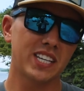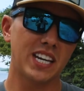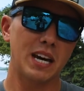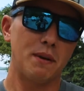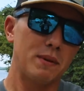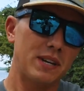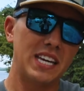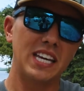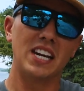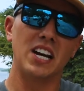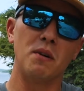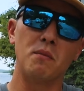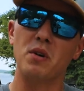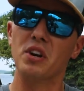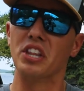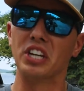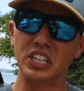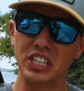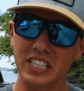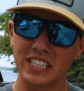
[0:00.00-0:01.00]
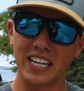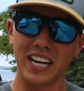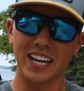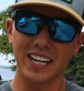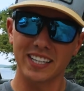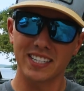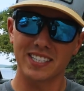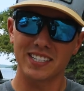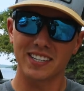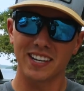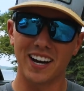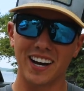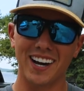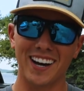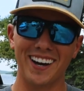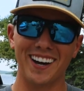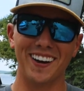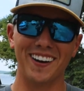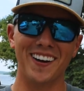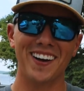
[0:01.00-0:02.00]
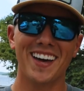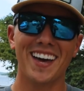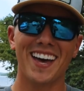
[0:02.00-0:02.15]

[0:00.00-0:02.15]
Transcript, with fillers: today we get on one of the good days uh,